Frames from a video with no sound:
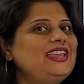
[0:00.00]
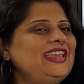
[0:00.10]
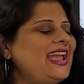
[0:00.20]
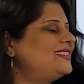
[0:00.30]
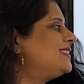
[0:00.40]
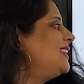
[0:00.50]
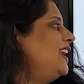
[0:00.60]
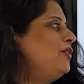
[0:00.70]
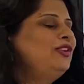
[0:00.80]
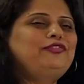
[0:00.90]
Yes,
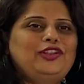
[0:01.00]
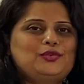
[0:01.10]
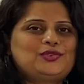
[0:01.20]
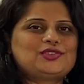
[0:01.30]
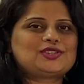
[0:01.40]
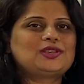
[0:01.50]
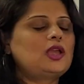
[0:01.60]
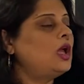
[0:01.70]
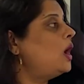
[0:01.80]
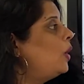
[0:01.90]
it will float.
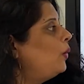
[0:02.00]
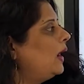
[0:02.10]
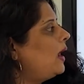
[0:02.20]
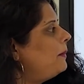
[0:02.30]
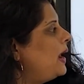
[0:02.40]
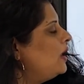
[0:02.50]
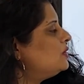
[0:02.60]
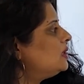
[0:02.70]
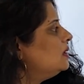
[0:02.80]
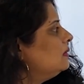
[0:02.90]
What
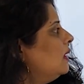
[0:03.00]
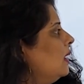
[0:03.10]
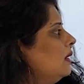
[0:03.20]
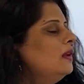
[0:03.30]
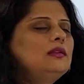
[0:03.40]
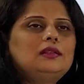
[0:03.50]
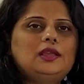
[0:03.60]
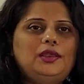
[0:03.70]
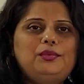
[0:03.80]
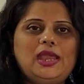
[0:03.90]
about
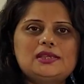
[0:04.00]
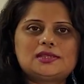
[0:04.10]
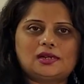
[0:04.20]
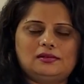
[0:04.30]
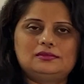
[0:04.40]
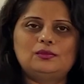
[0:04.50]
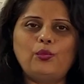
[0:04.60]
the eraser?